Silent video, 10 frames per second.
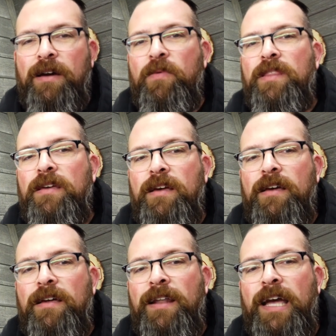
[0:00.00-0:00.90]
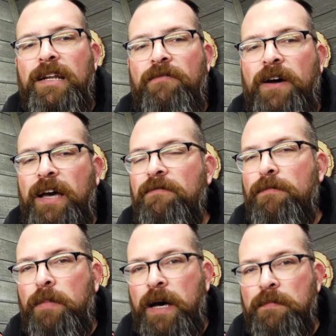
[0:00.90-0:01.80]
And when the
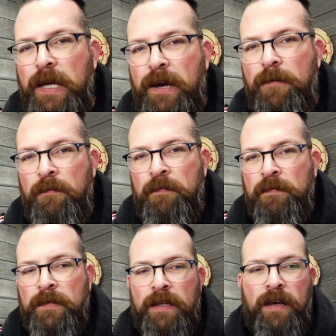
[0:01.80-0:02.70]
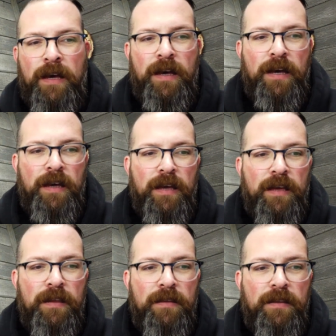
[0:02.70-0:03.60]
95 popped out,
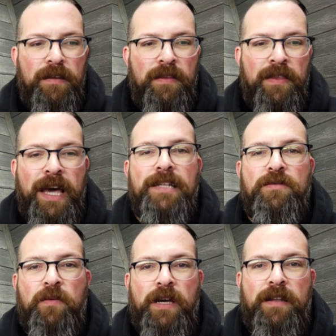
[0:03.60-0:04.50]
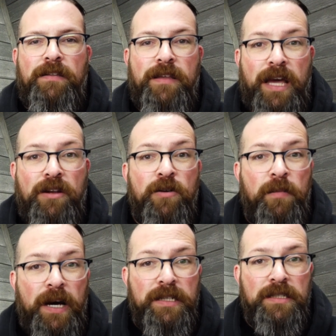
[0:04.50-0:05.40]
uh, that's when that new
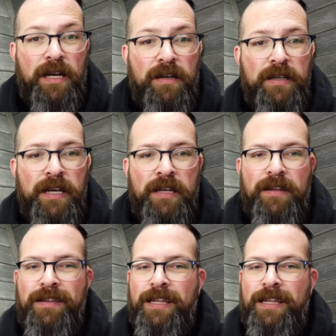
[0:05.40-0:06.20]
body style hit.